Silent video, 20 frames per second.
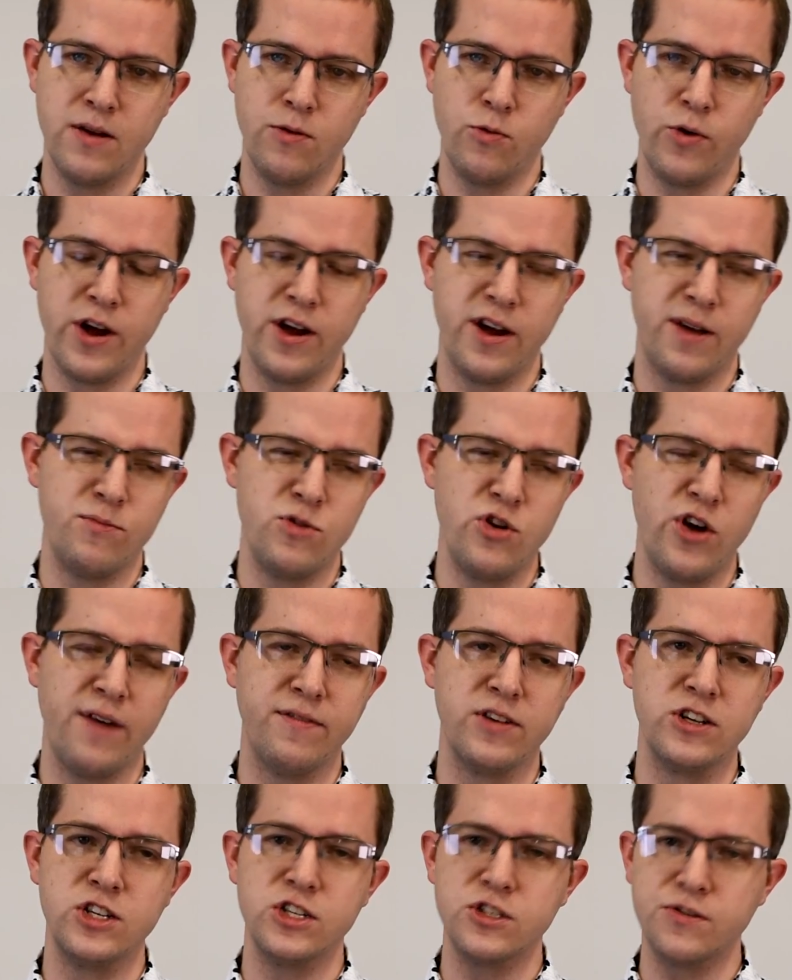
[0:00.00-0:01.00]
where you
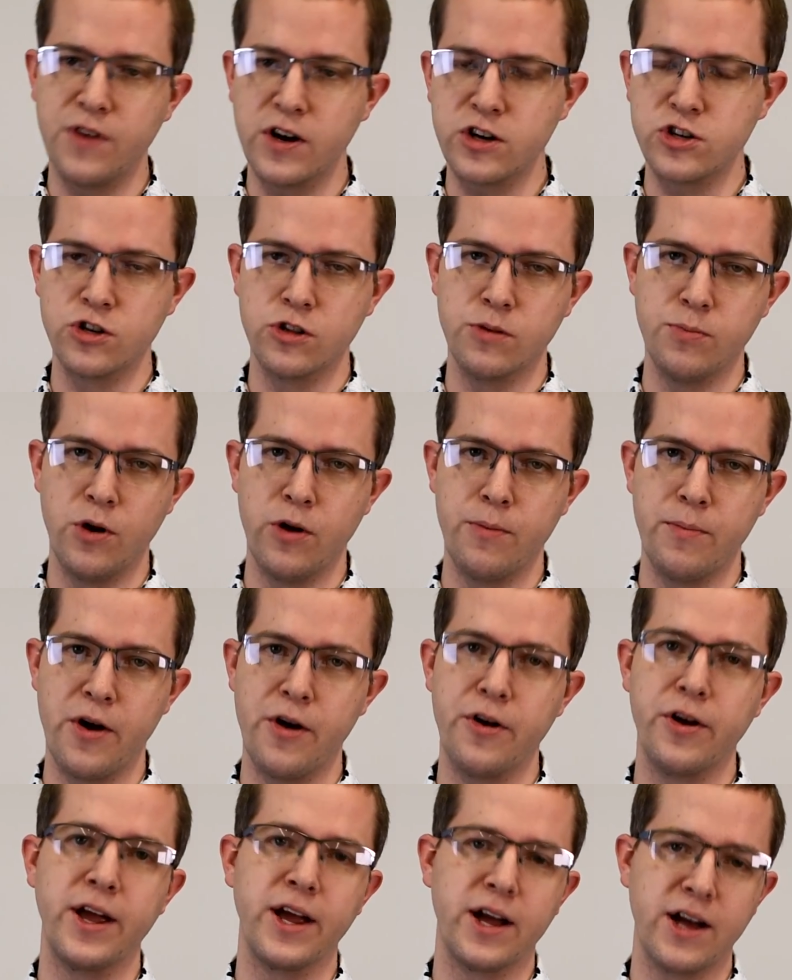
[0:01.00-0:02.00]
have a dysfunction of the bone
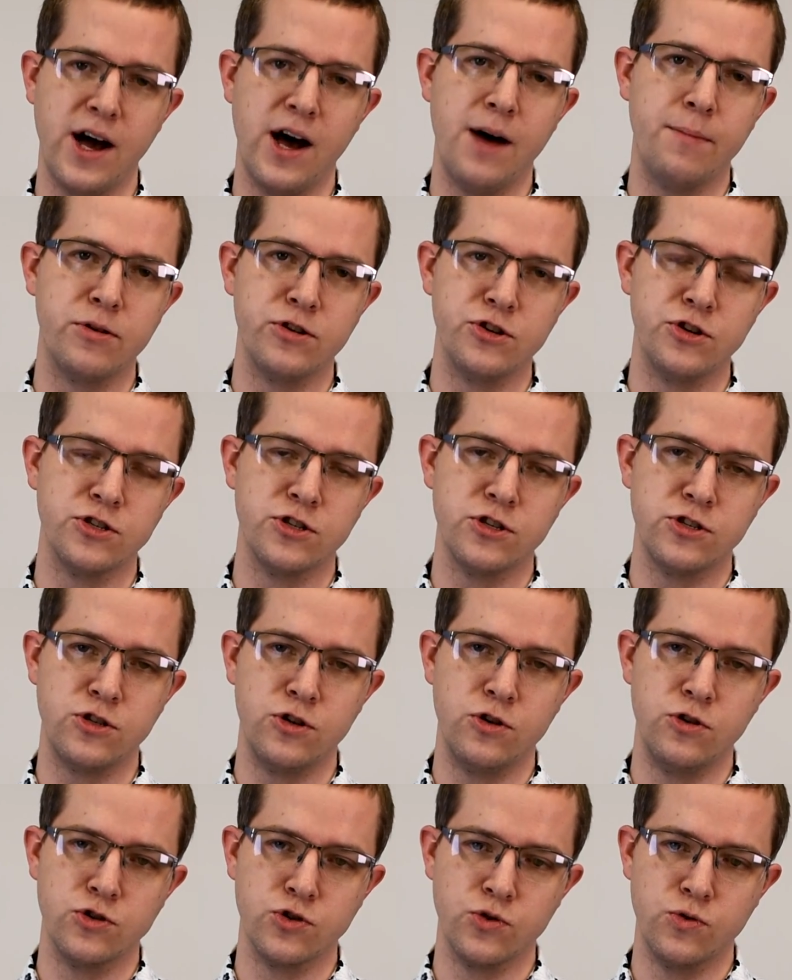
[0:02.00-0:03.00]
marrow, it can't produce its
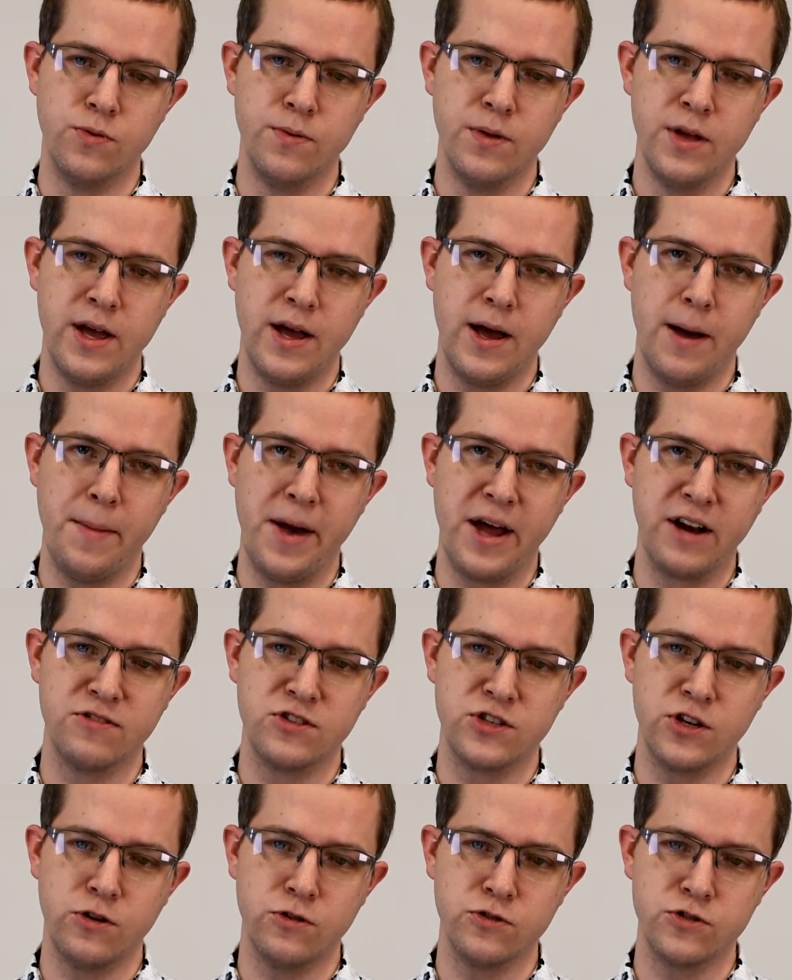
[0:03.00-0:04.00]
usual amount of
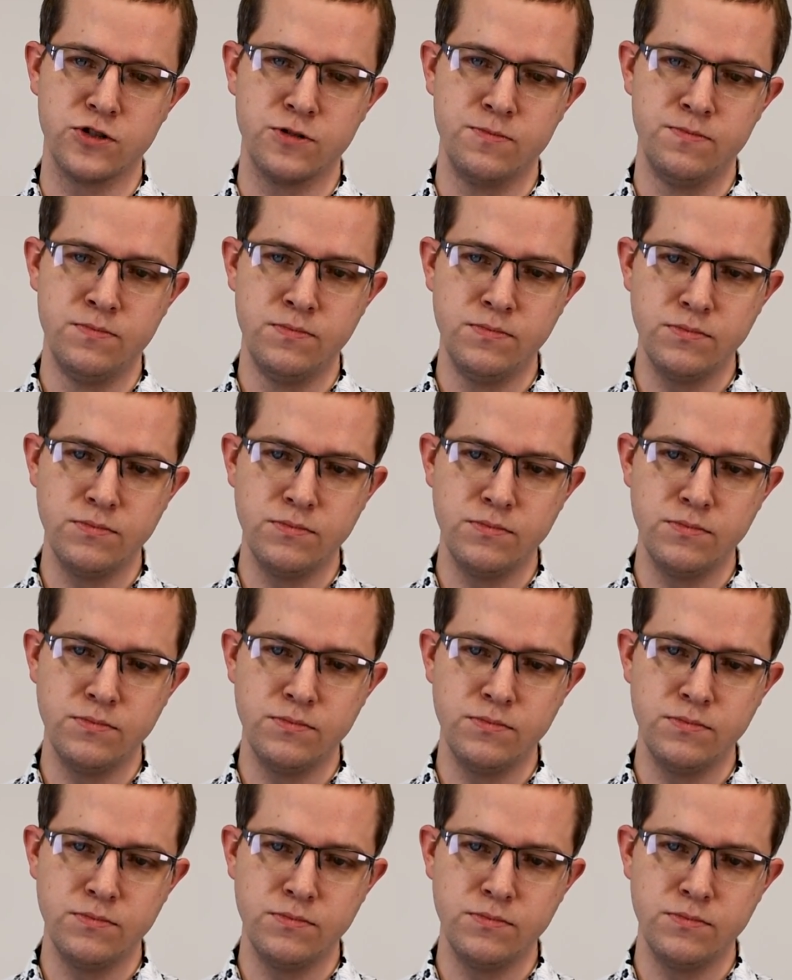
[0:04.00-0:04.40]
cells.